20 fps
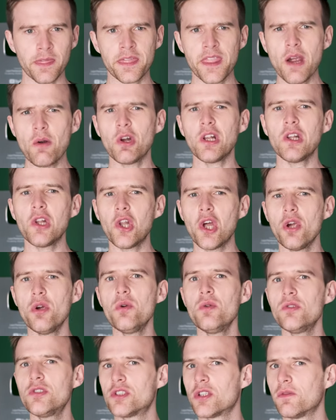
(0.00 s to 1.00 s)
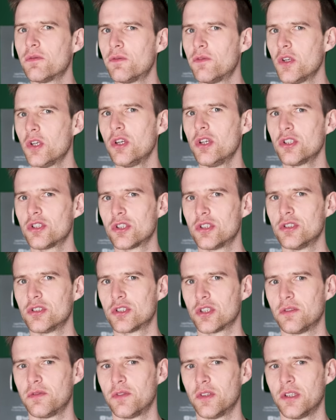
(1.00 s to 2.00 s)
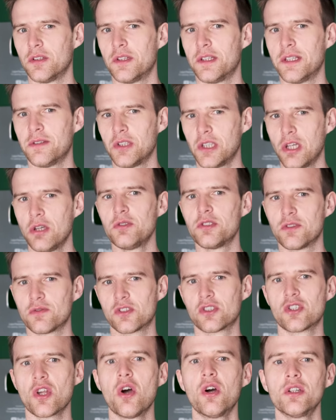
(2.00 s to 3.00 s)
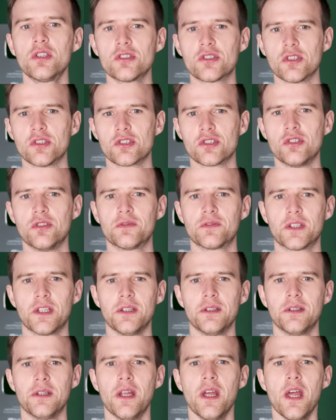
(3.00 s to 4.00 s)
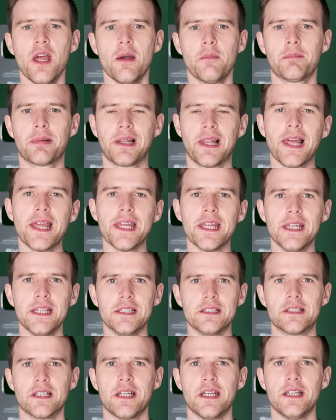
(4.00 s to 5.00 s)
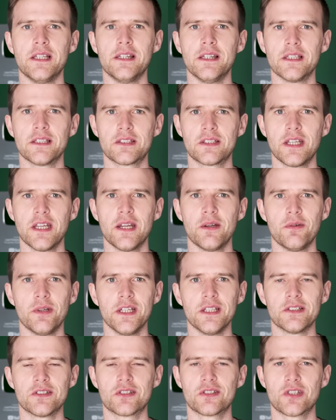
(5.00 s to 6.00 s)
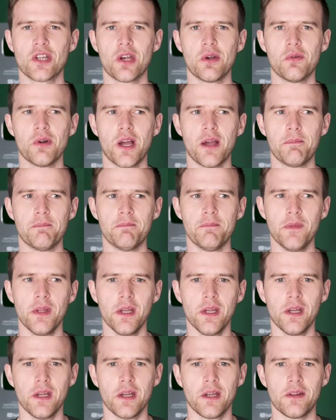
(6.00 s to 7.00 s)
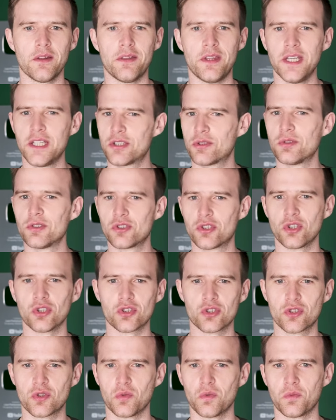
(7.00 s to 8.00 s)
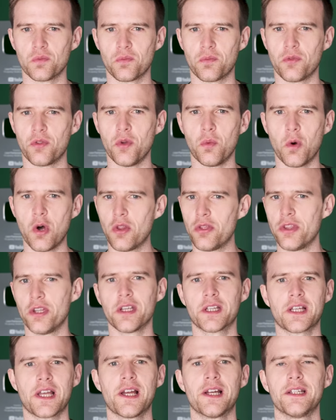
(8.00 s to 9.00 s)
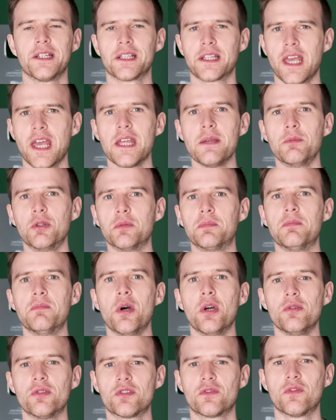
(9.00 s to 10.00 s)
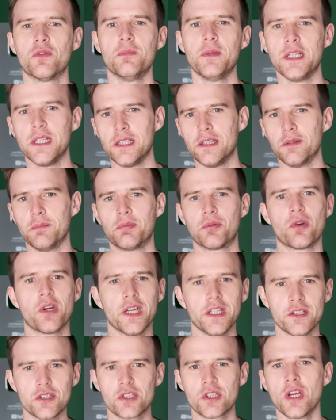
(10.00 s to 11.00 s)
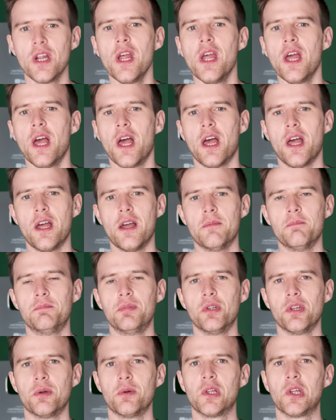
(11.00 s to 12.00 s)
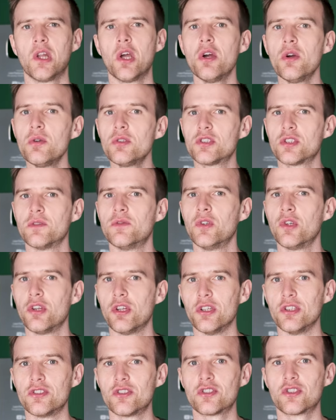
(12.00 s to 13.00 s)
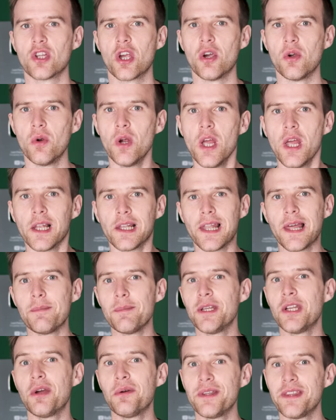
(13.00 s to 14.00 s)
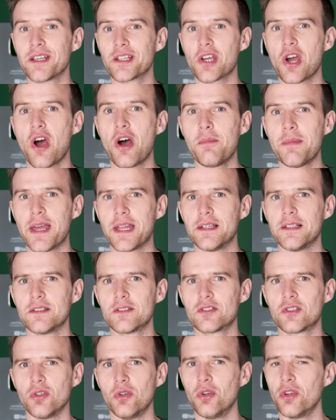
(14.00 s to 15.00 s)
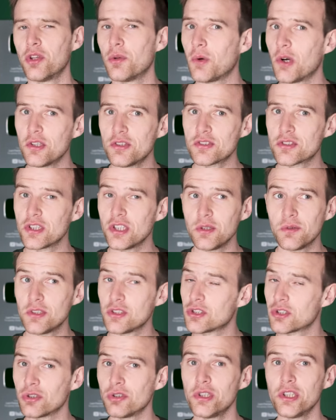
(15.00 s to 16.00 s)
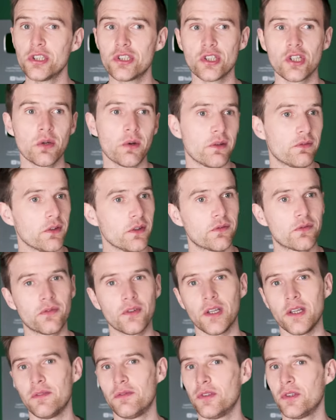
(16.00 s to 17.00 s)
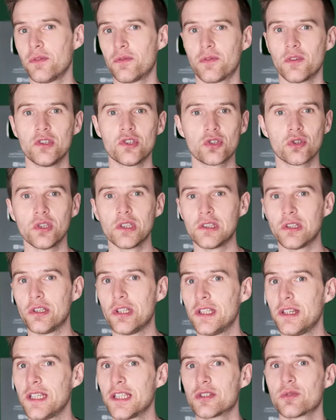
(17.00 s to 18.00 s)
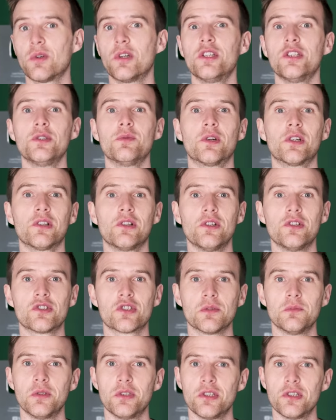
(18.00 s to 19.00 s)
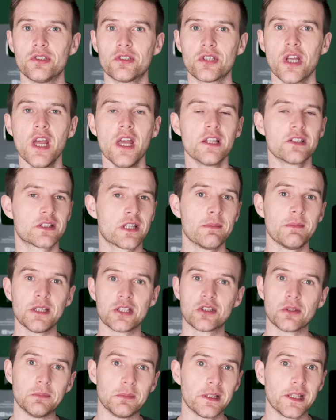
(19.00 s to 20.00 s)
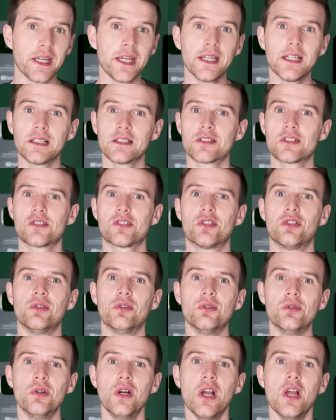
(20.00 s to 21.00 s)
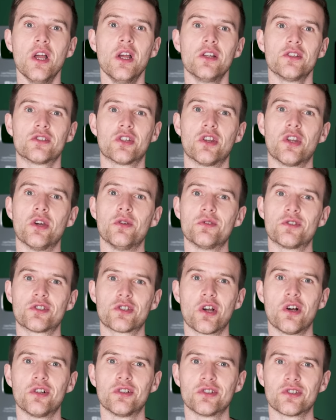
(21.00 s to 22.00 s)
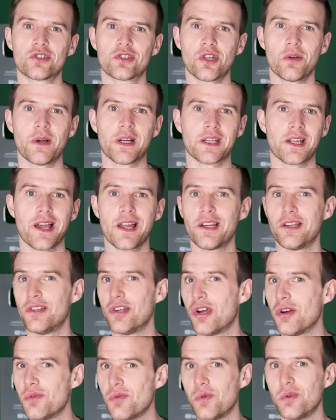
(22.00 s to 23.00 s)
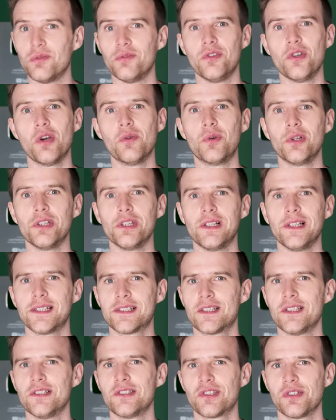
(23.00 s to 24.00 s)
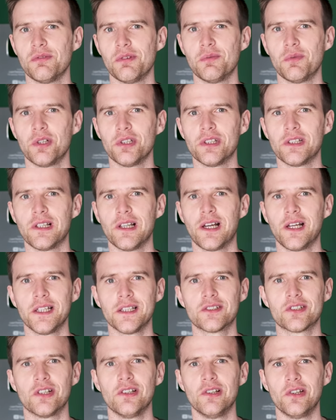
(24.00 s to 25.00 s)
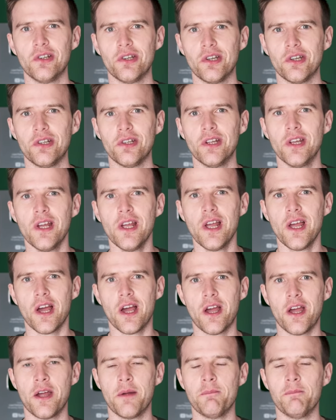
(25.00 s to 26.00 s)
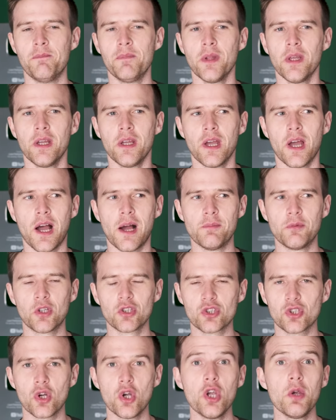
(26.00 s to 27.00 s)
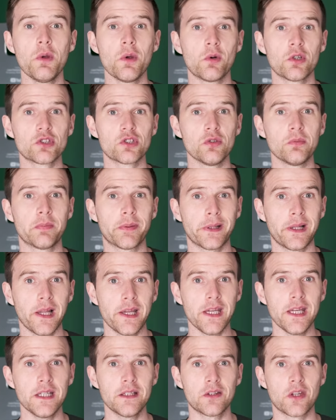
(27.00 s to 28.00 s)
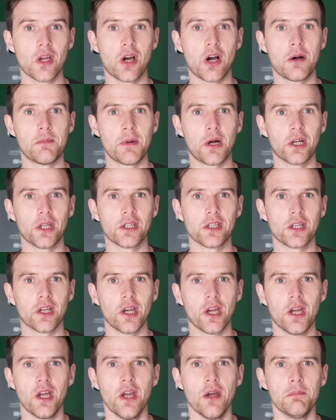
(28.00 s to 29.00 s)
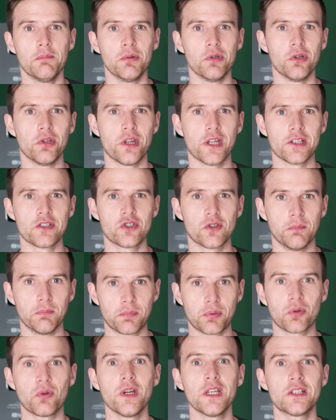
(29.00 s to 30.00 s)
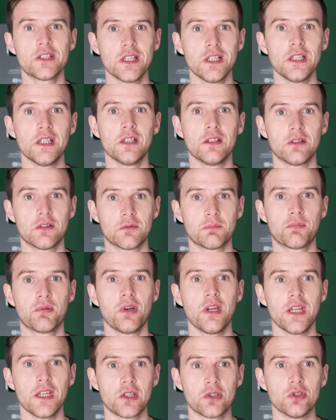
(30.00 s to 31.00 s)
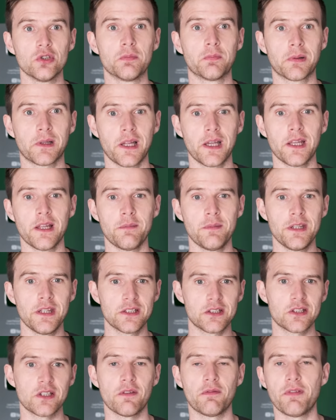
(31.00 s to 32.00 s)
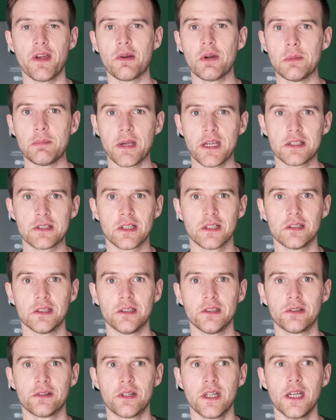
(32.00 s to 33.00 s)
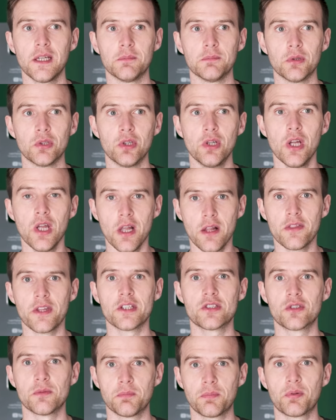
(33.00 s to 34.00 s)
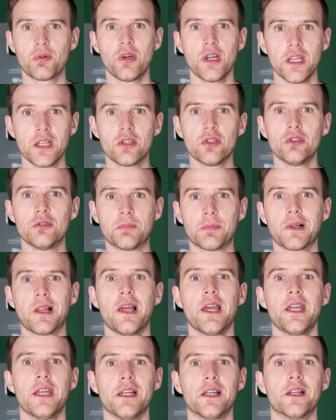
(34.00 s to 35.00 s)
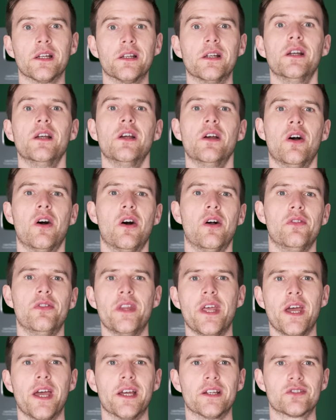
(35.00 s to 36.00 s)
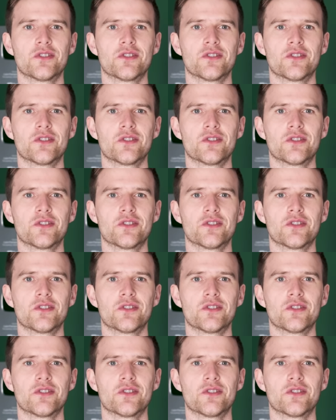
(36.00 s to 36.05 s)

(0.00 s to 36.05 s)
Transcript: There are loads of versions of, there are loads of songs that Snufkin plays in the series. So this was just the one that kind of came up most for me, the bridge, but there were loads of others. So let me know in the comments other ones that you enjoyed. You know, if you've enjoyed learning this one and you want to learn some others, send me some links to those songs so I kind of know what you're listening to and what you'd like to learn. I'm not sure who it was who played the harmonica, but there's some pretty good play. I mean, this is a very basic little thing, but there's some pretty good playing on there.